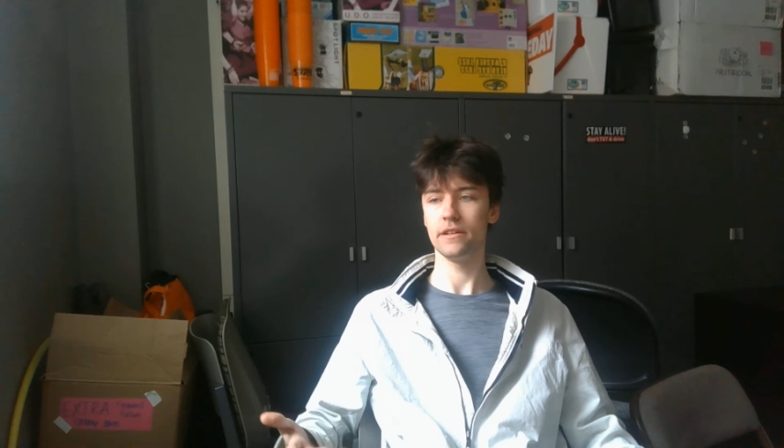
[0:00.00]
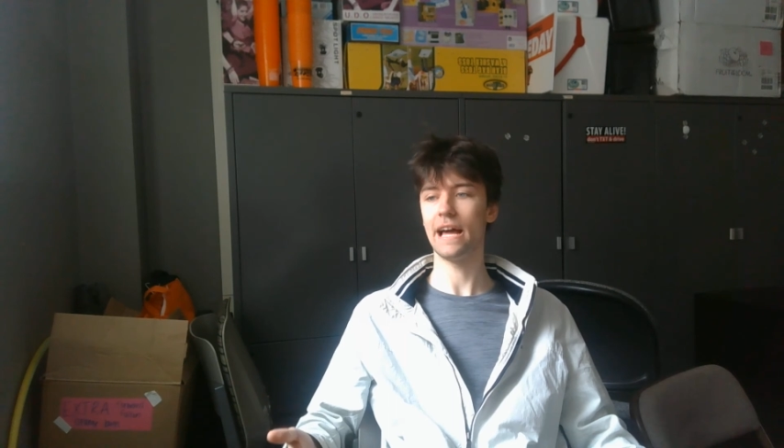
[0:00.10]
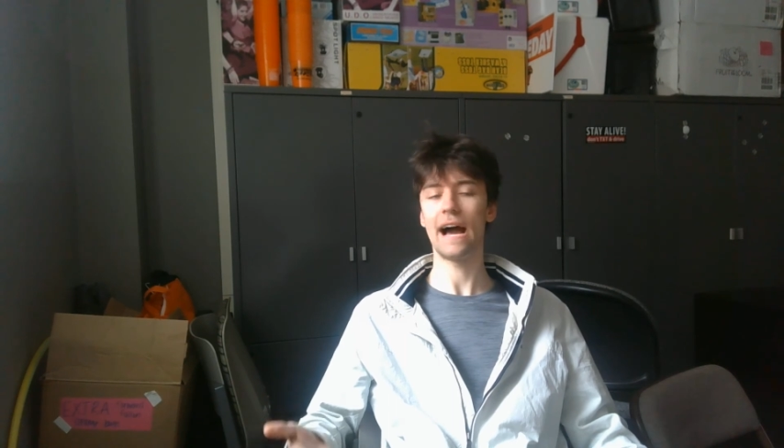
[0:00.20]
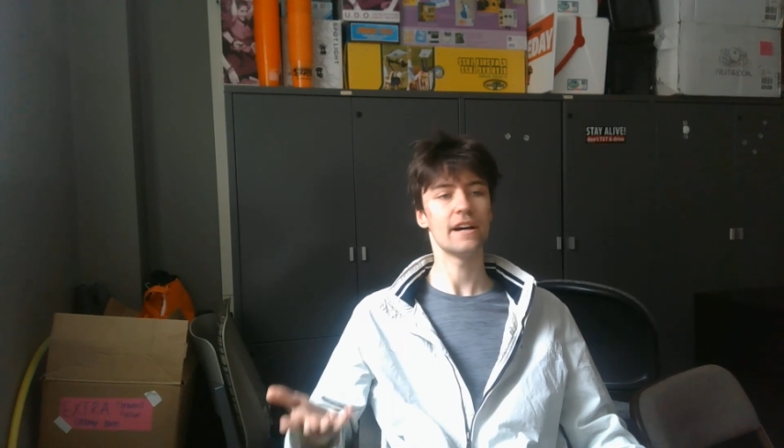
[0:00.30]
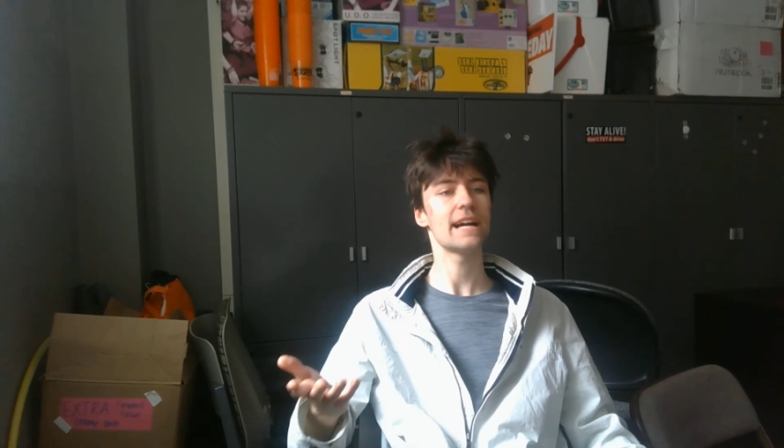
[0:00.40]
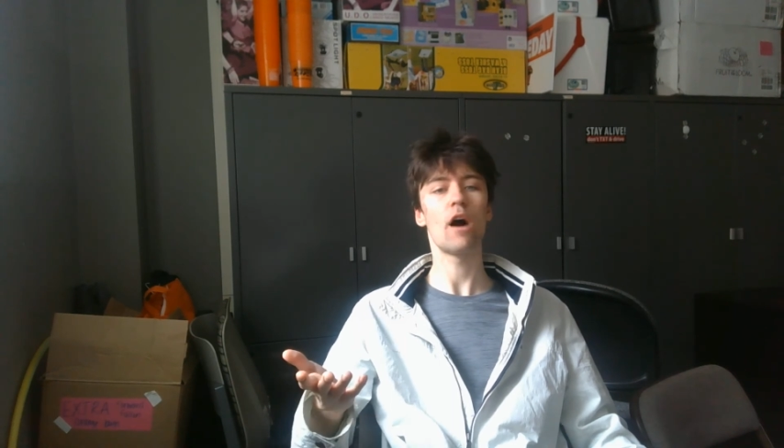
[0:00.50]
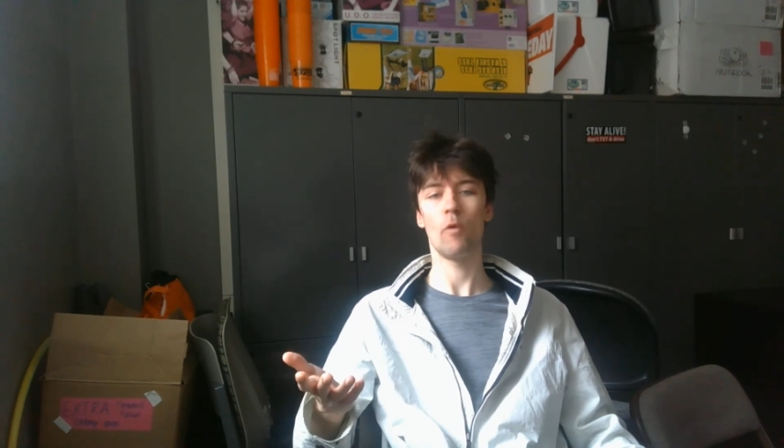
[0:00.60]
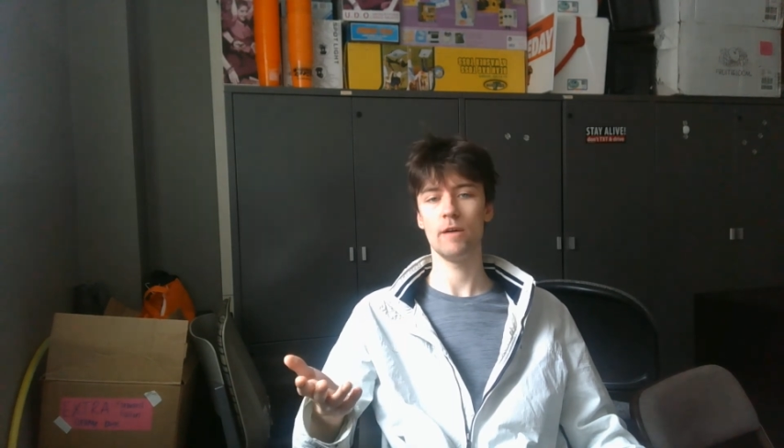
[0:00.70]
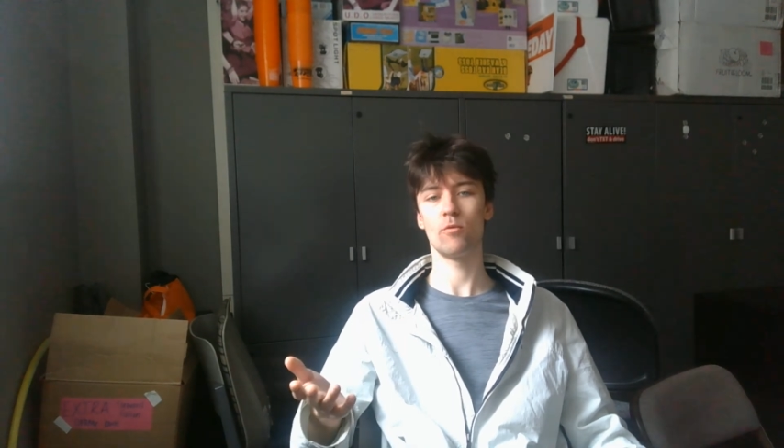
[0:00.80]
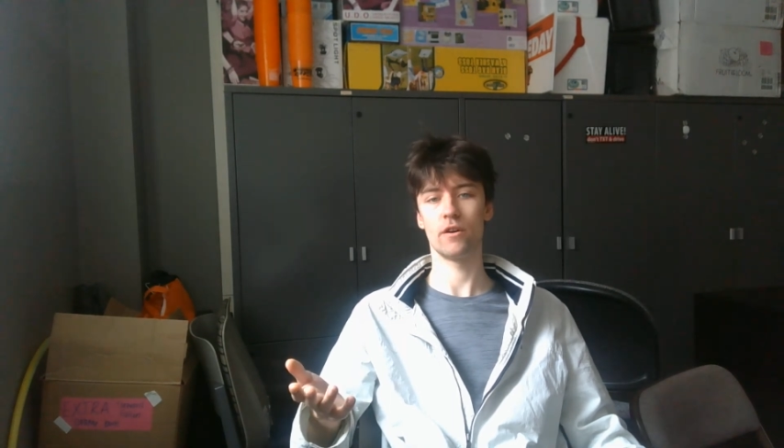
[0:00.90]
Yeah, it
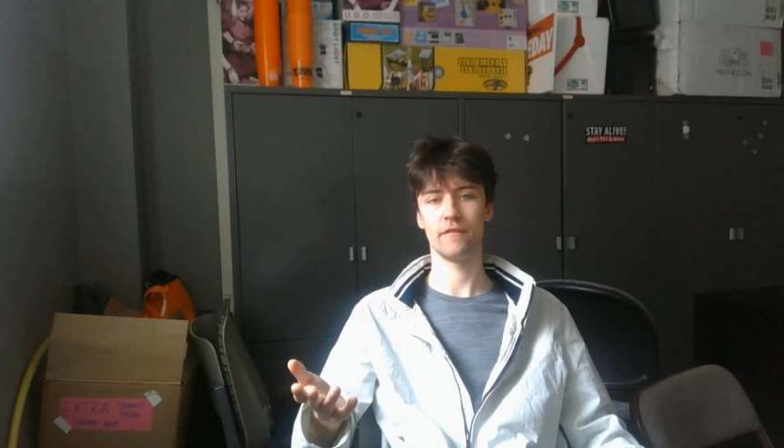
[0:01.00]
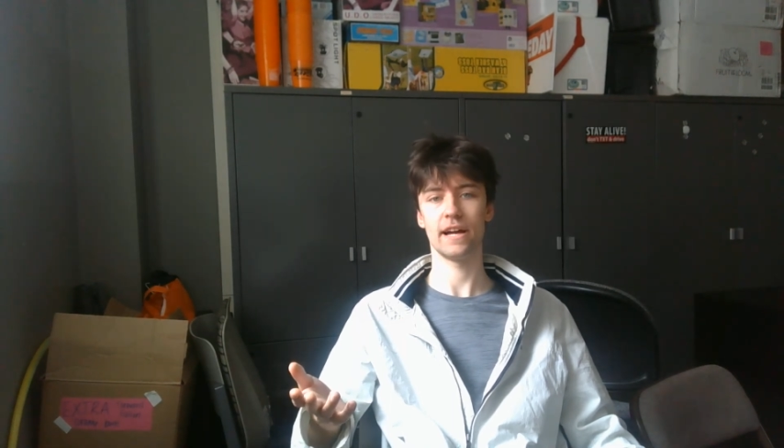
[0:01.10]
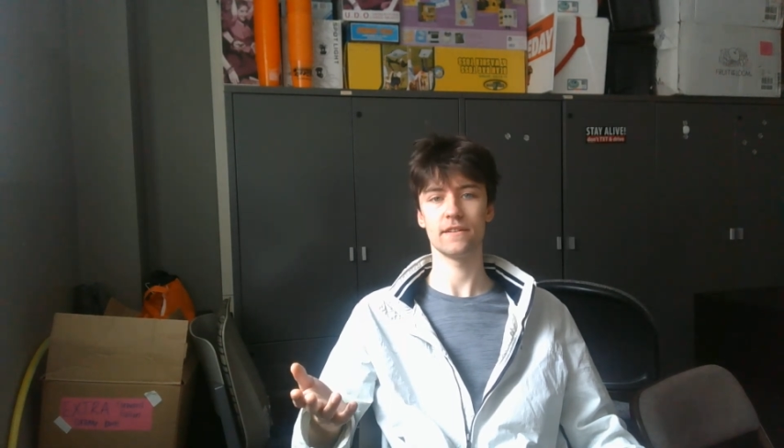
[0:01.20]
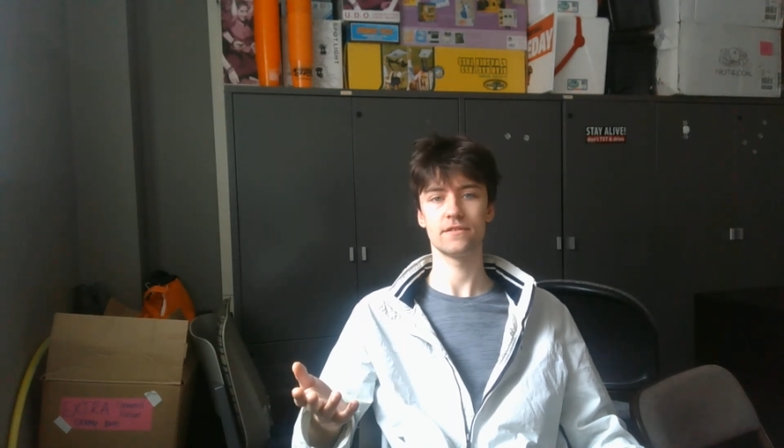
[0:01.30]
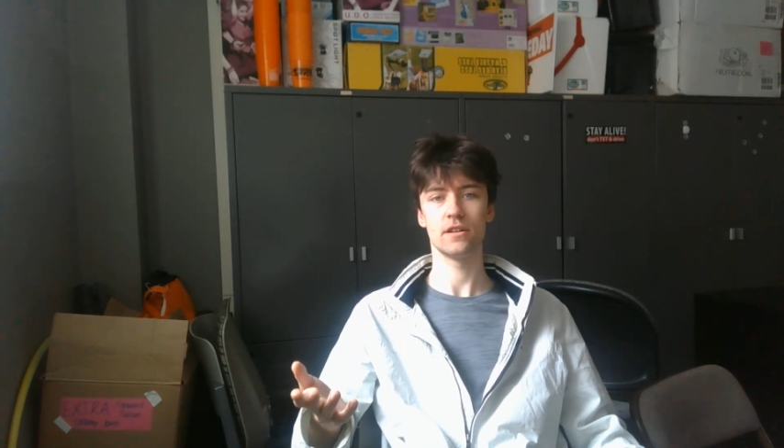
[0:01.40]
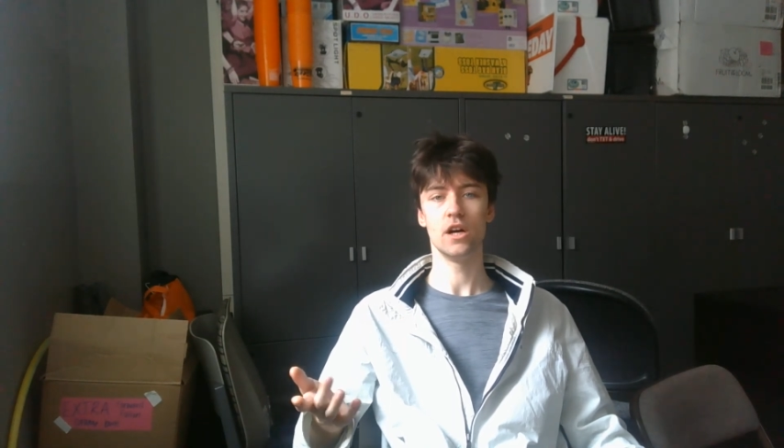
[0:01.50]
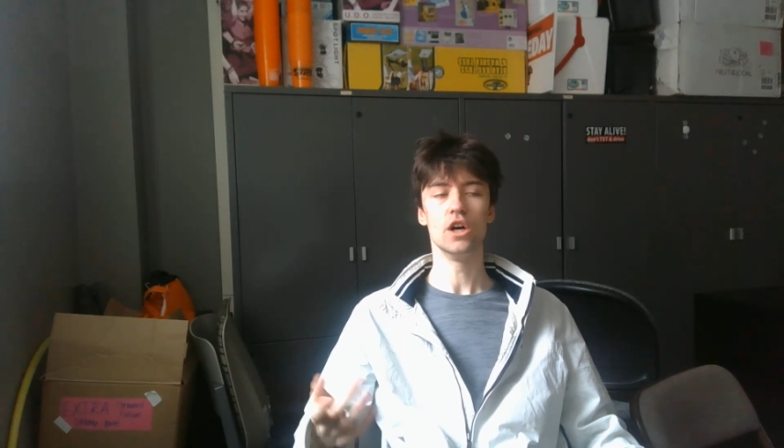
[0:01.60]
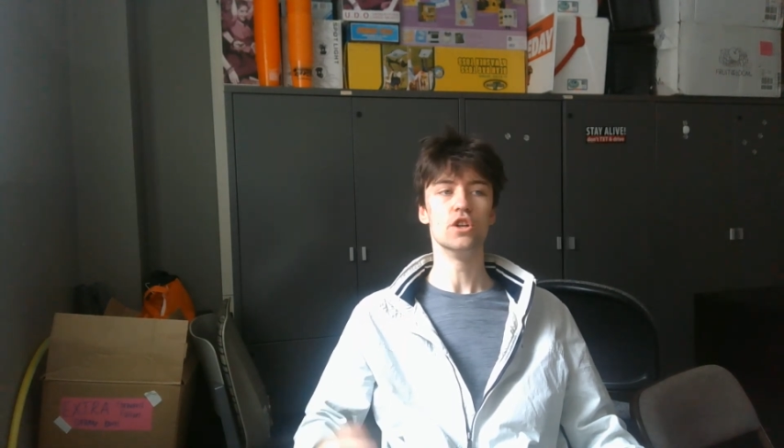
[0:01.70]
got way more advanced.